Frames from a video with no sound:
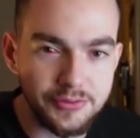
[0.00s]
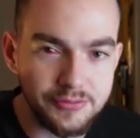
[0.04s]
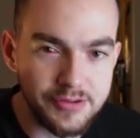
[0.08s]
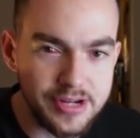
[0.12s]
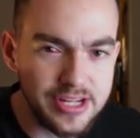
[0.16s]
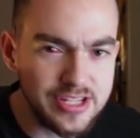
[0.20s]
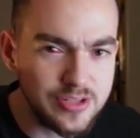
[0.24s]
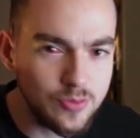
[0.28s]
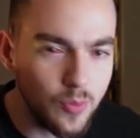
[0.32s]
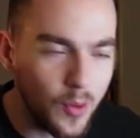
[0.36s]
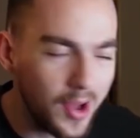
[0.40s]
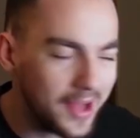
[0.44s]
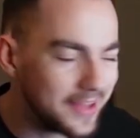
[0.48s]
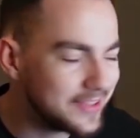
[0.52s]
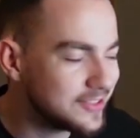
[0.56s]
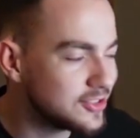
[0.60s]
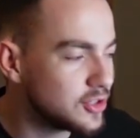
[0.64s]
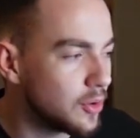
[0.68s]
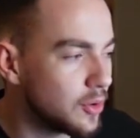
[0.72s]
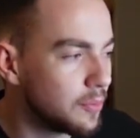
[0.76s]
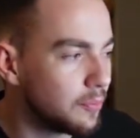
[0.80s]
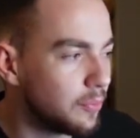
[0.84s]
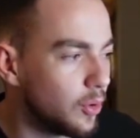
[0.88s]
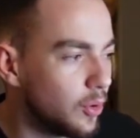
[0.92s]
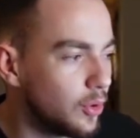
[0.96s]
The reason why it's
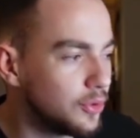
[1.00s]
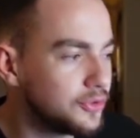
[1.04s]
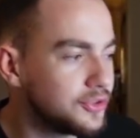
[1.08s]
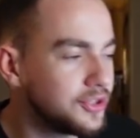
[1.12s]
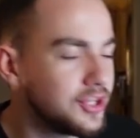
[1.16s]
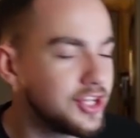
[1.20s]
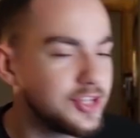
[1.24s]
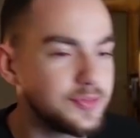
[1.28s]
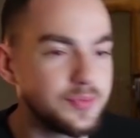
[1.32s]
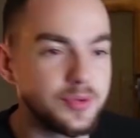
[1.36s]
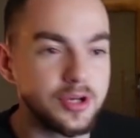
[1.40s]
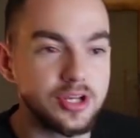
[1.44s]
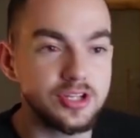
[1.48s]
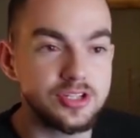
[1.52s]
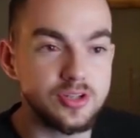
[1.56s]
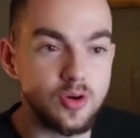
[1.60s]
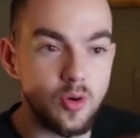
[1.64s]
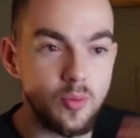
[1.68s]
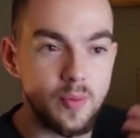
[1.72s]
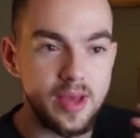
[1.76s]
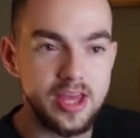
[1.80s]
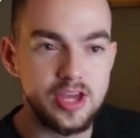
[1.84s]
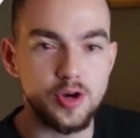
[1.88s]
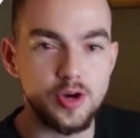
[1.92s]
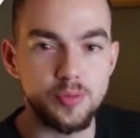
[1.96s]
so important is because it
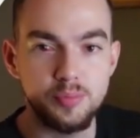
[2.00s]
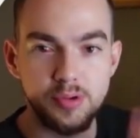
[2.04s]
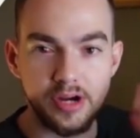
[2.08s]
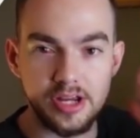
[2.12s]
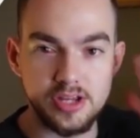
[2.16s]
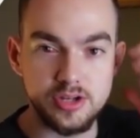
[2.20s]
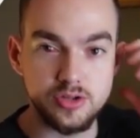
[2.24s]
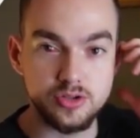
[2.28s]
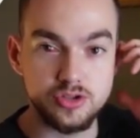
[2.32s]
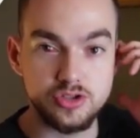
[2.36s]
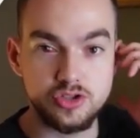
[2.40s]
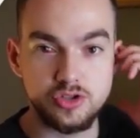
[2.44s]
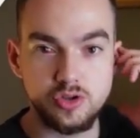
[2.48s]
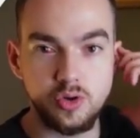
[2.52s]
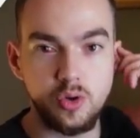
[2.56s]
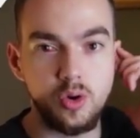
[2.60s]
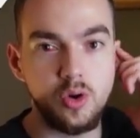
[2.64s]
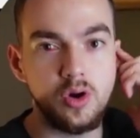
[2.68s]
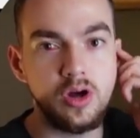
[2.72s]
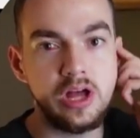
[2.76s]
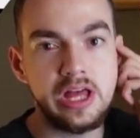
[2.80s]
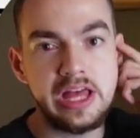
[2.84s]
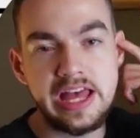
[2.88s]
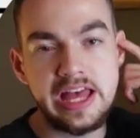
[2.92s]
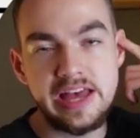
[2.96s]
will make or break your
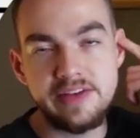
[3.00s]
store.